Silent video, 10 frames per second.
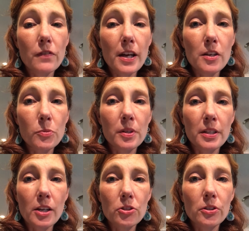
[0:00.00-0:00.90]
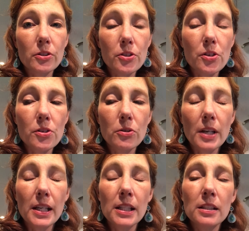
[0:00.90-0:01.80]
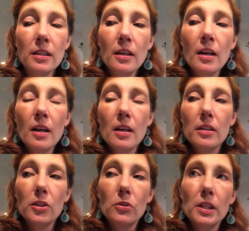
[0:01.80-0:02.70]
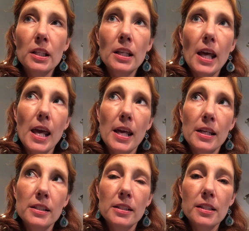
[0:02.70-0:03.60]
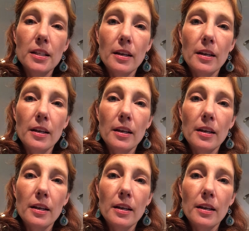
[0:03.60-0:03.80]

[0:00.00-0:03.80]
phase with the National Nurses United Union, and